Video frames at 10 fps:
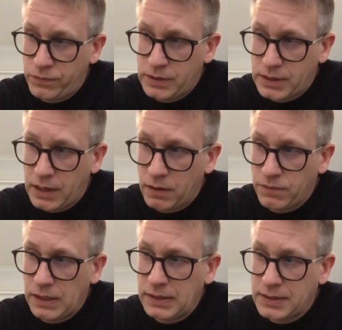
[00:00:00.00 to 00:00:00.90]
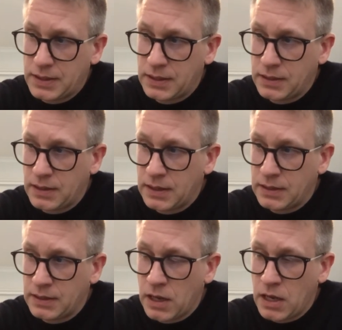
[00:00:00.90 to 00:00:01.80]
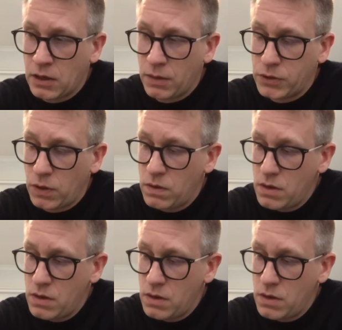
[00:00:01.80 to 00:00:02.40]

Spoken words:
these kind of yields in crypto,